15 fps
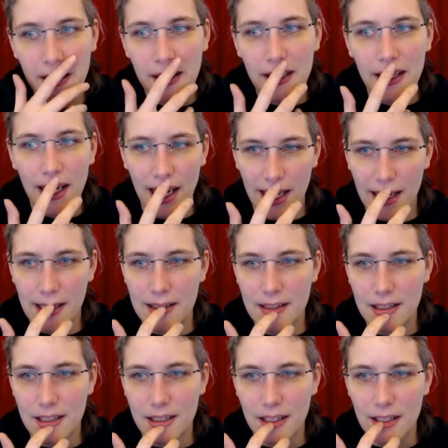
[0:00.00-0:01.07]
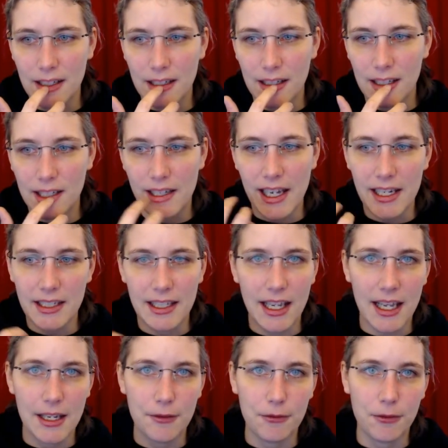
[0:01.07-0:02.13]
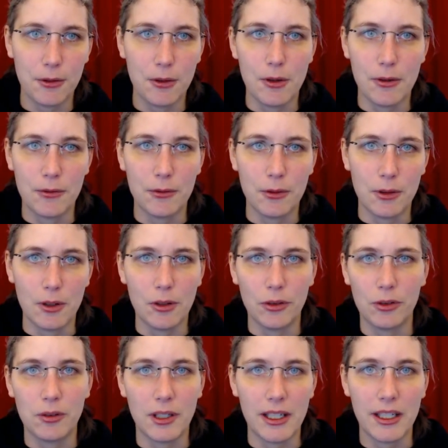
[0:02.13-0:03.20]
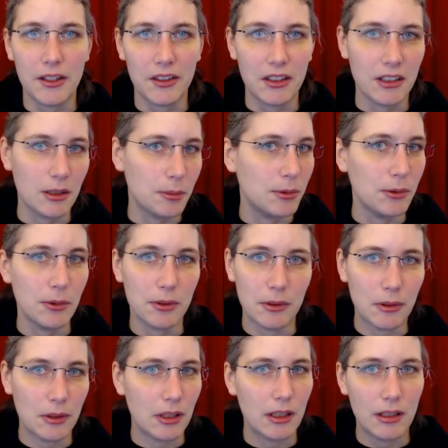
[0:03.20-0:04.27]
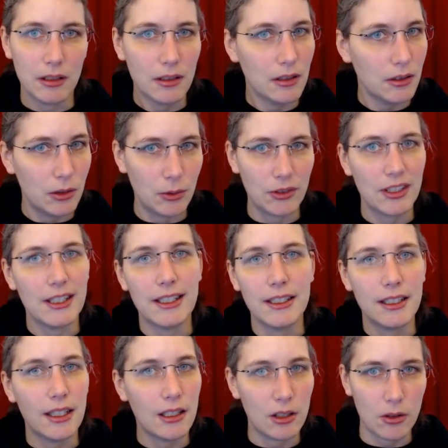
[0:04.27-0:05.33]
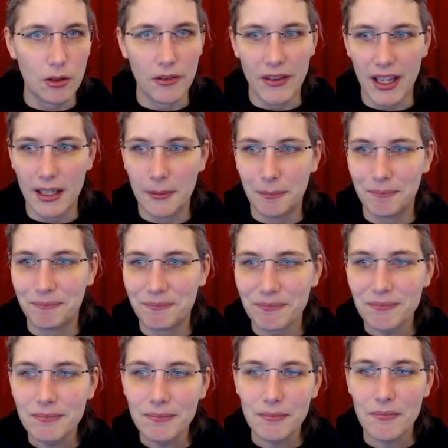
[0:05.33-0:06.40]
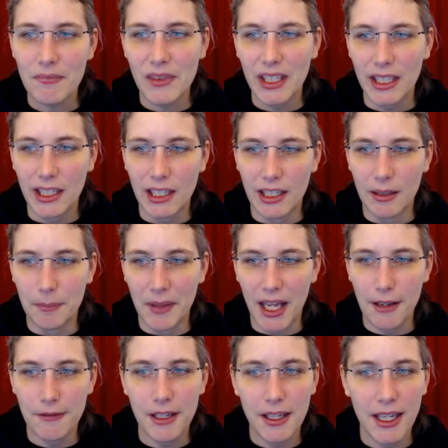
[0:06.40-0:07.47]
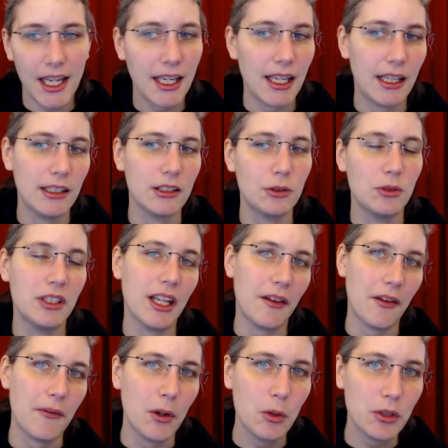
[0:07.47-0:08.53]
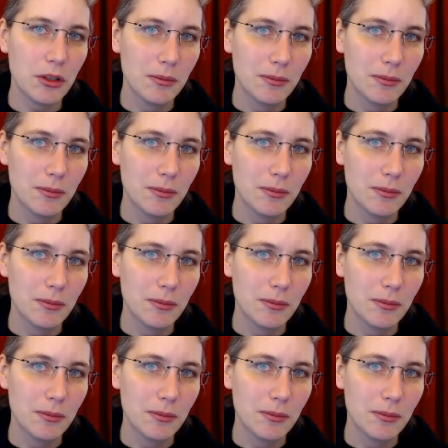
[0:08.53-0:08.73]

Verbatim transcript: and uh, late night for for Australia, Singapore, uh, New Zealand, and all that. Um, after that, I'll do another vote